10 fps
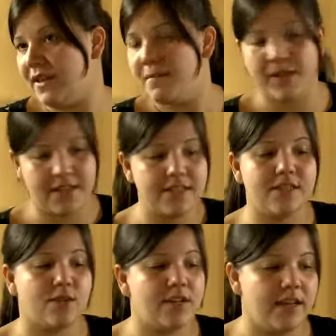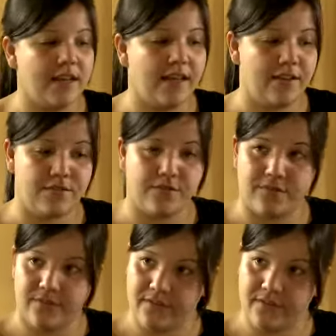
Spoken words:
But this is only if